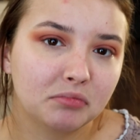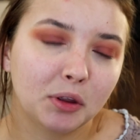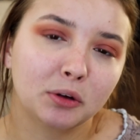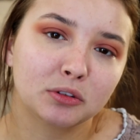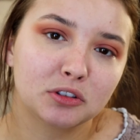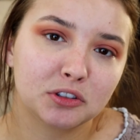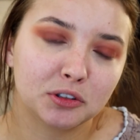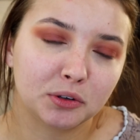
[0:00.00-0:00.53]

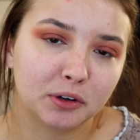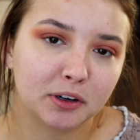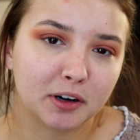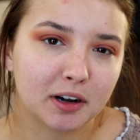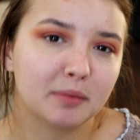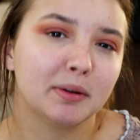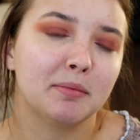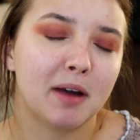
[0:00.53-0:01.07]
Those two are
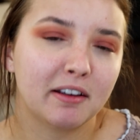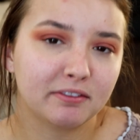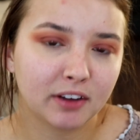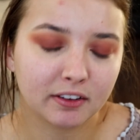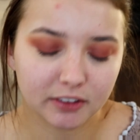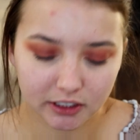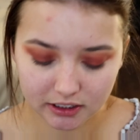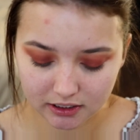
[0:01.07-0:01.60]
going to be my
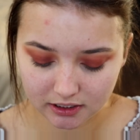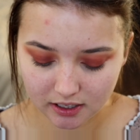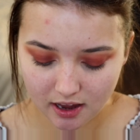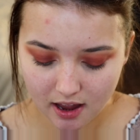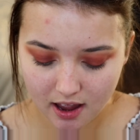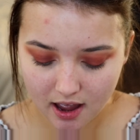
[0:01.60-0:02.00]
favorites.